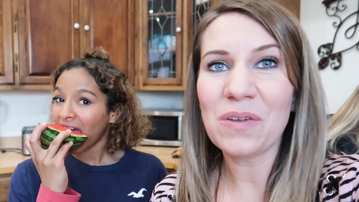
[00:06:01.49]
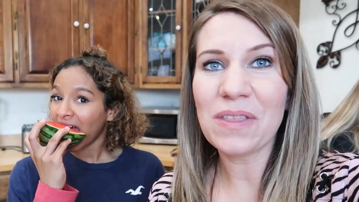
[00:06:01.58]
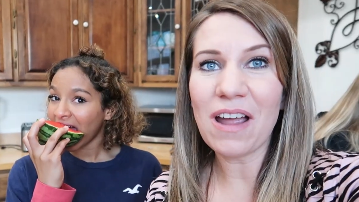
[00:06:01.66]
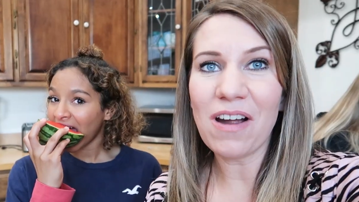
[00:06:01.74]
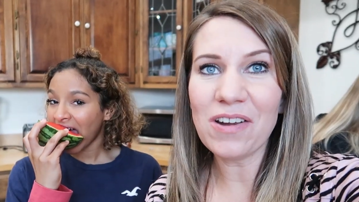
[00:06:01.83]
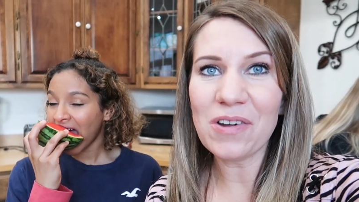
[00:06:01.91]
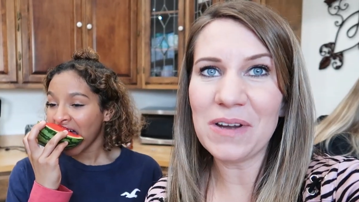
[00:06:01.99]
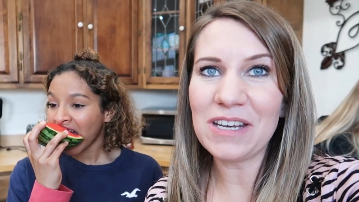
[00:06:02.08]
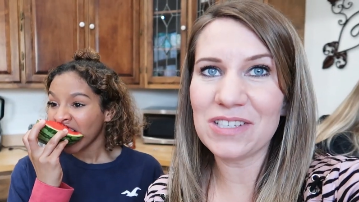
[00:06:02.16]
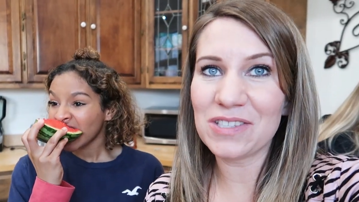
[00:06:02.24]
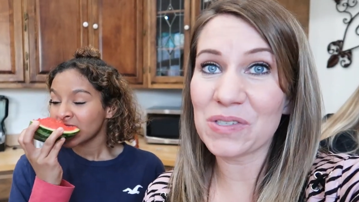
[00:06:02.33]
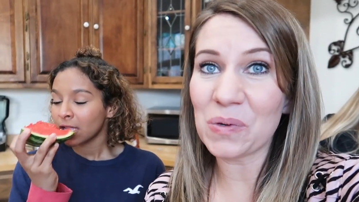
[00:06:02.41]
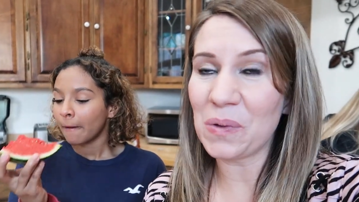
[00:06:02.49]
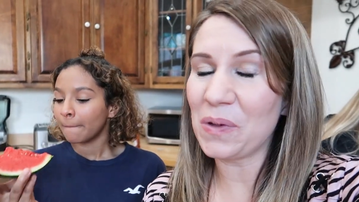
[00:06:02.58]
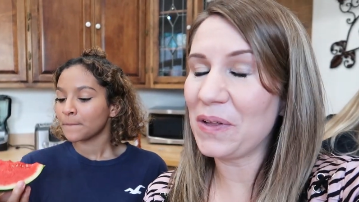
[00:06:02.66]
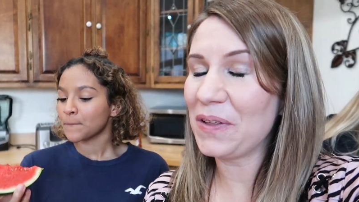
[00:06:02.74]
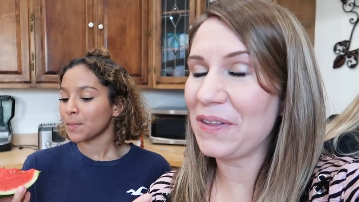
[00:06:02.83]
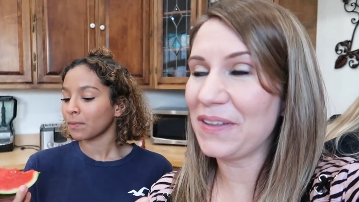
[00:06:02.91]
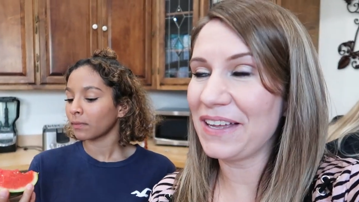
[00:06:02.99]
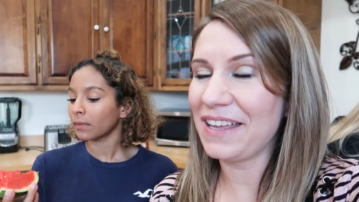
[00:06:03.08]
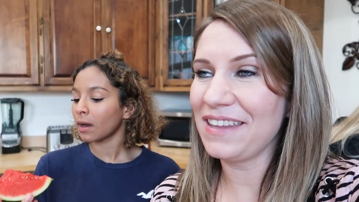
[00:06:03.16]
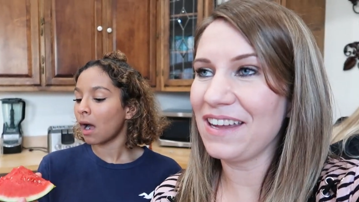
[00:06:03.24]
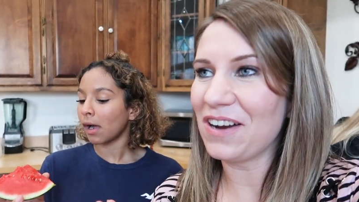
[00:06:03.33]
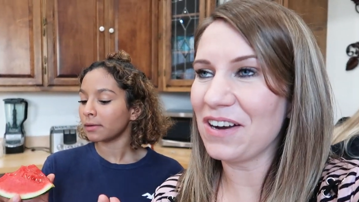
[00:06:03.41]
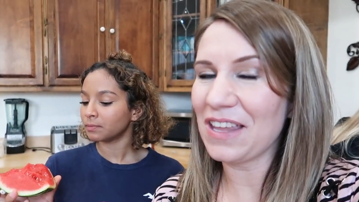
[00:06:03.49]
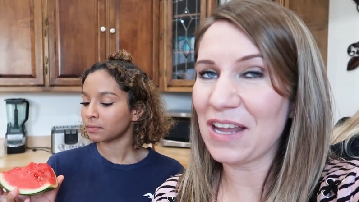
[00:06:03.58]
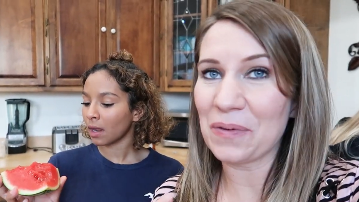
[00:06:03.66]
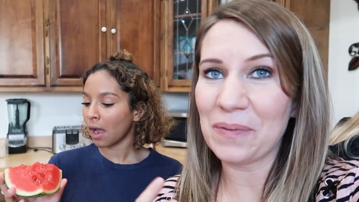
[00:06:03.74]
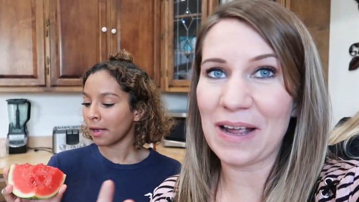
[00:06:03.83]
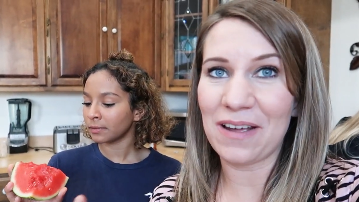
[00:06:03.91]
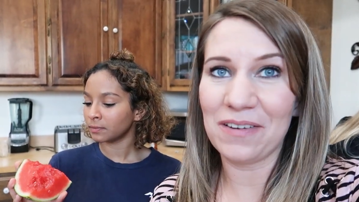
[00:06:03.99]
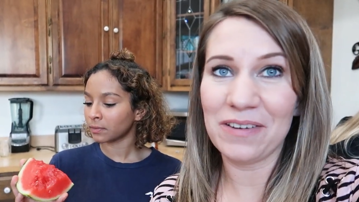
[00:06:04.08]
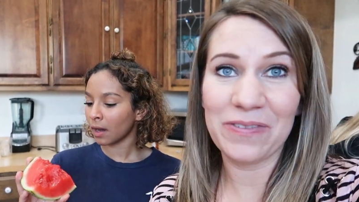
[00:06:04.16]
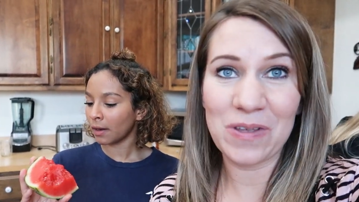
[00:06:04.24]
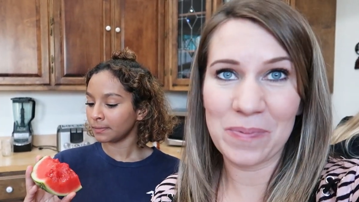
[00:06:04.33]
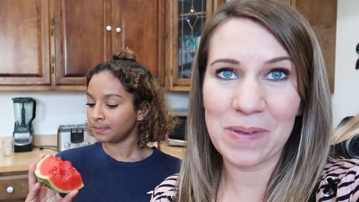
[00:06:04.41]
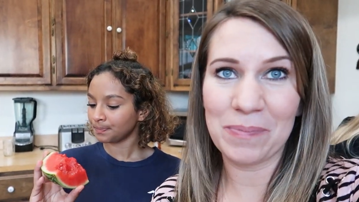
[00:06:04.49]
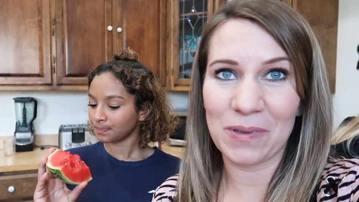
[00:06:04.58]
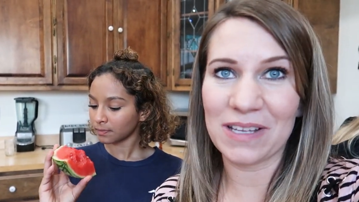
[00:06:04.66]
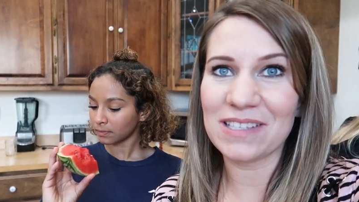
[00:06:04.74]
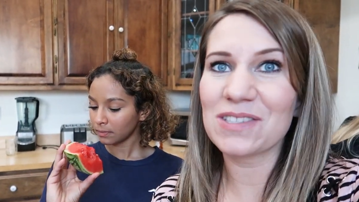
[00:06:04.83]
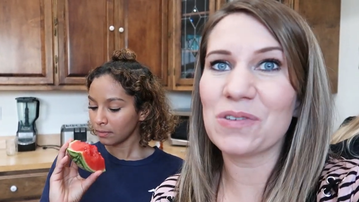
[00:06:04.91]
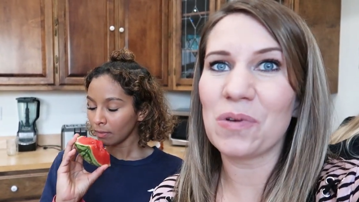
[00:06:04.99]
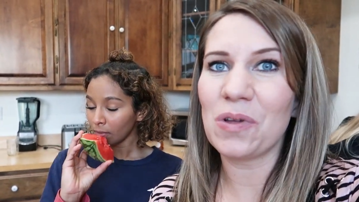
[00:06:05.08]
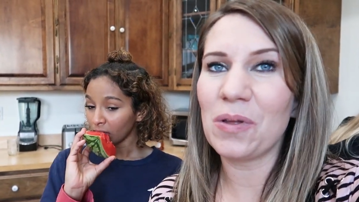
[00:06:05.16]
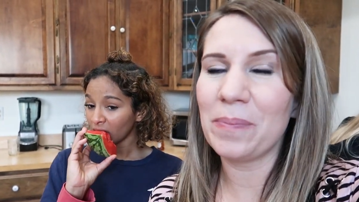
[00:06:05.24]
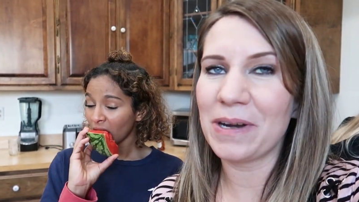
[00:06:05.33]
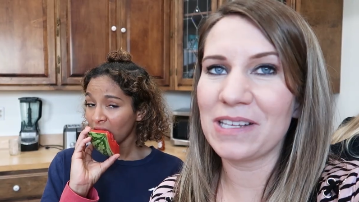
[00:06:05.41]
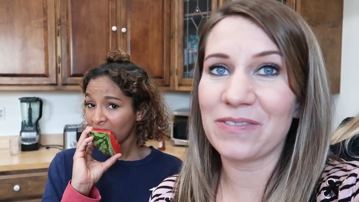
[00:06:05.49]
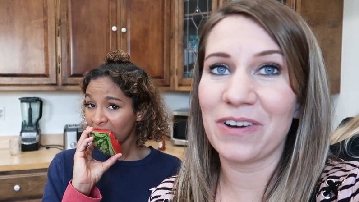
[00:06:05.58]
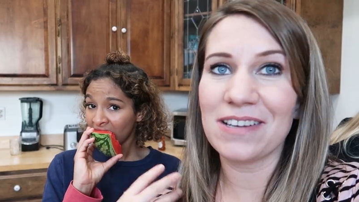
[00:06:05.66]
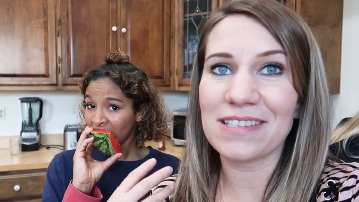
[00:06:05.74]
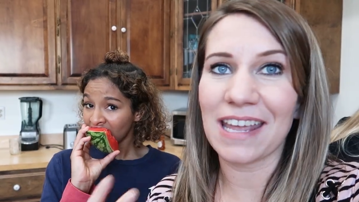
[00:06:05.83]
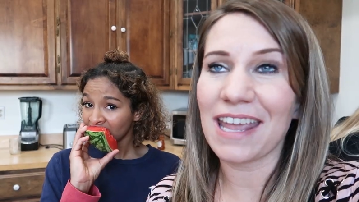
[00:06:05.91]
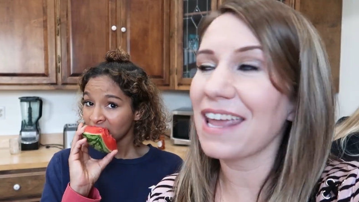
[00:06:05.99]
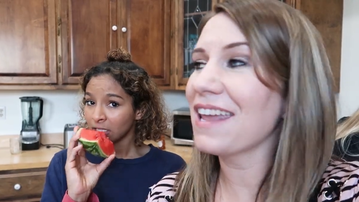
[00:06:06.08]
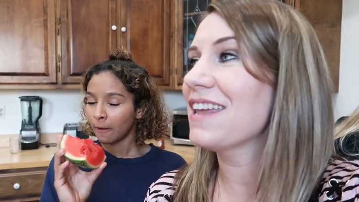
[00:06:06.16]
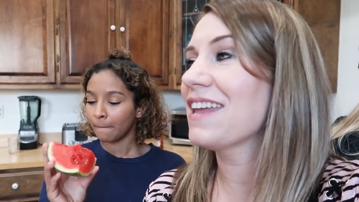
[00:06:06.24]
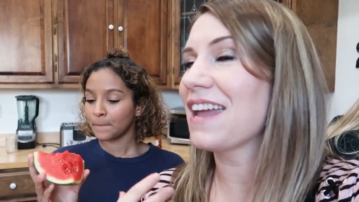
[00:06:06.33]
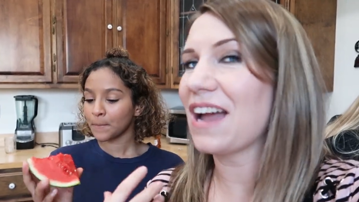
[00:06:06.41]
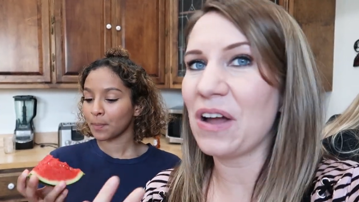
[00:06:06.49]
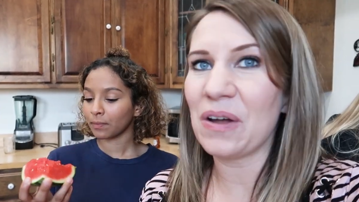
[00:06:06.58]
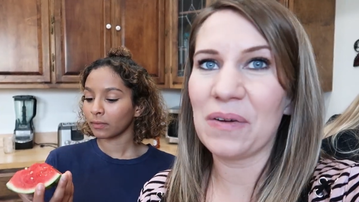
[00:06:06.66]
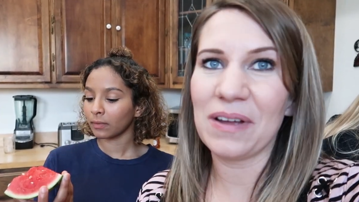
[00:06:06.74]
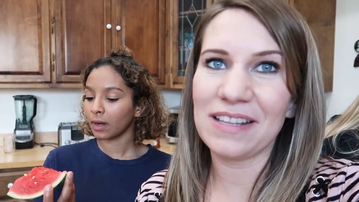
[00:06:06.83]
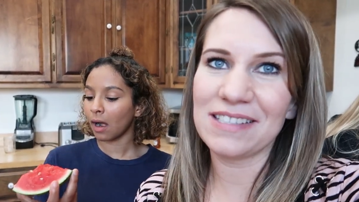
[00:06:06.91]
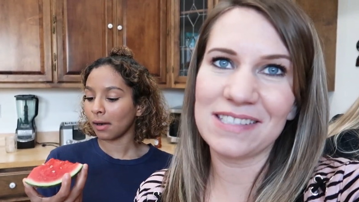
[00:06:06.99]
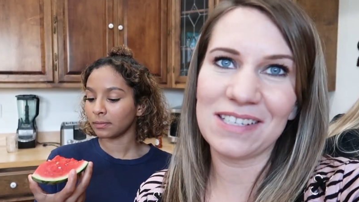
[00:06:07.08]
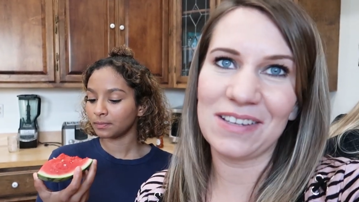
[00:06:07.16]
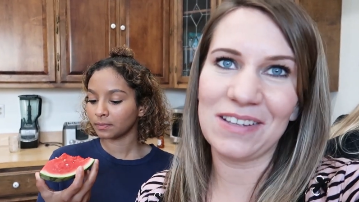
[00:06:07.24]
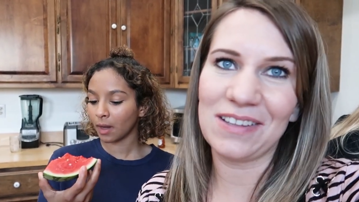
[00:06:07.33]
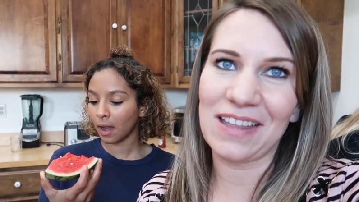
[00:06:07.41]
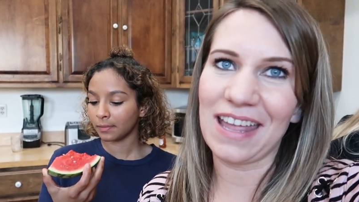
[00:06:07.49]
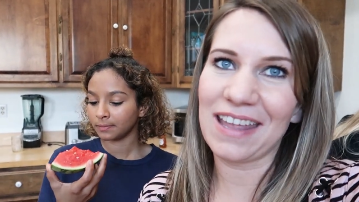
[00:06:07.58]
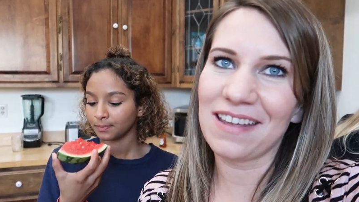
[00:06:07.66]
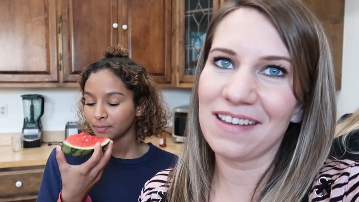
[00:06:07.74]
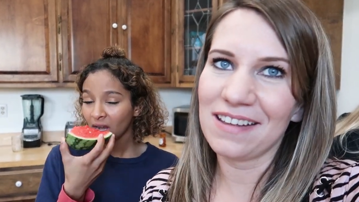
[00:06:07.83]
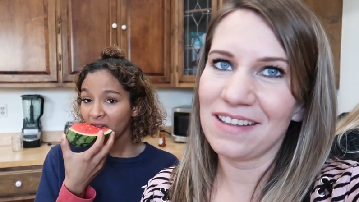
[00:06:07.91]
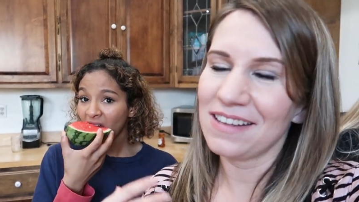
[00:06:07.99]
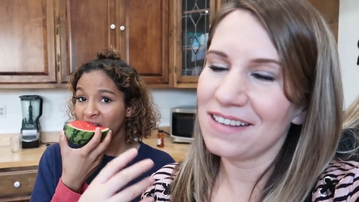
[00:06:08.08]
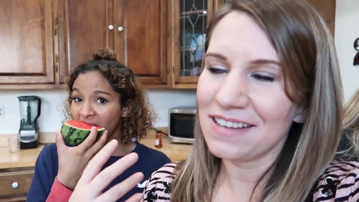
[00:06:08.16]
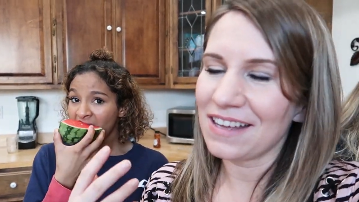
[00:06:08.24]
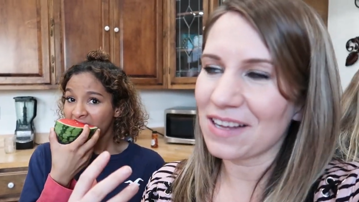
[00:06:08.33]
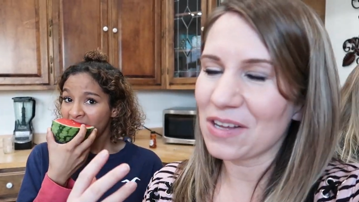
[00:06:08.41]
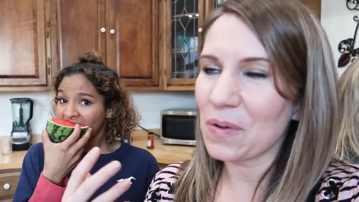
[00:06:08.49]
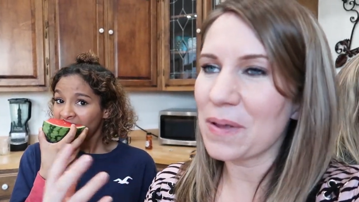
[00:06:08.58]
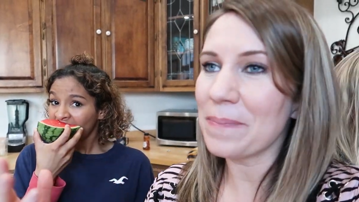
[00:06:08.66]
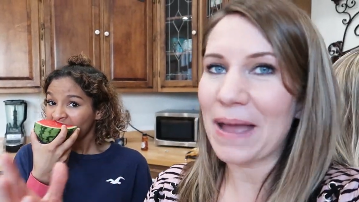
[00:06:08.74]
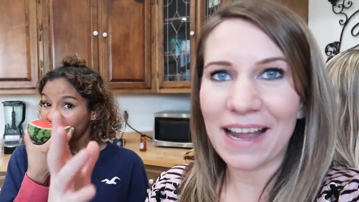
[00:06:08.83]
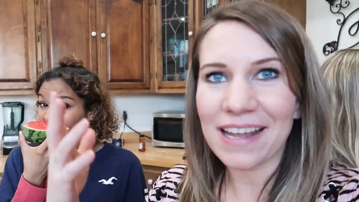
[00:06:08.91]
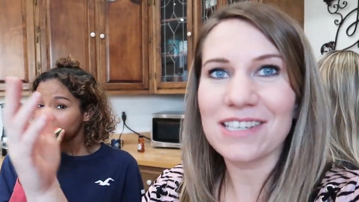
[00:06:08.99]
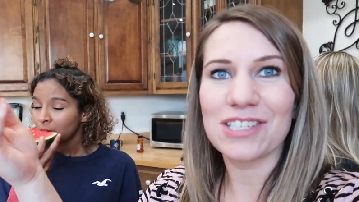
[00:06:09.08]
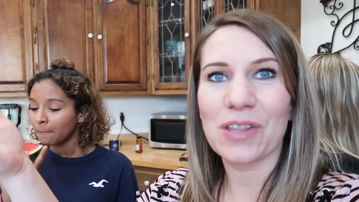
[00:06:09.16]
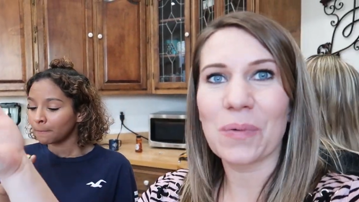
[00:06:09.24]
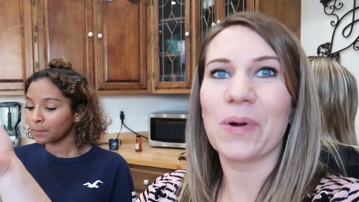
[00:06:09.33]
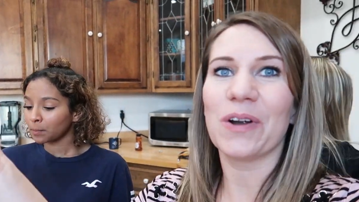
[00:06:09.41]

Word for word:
Speaker 1: So they are going to school and they are like around a few people at school, but as far as like hanging out and still like going back into the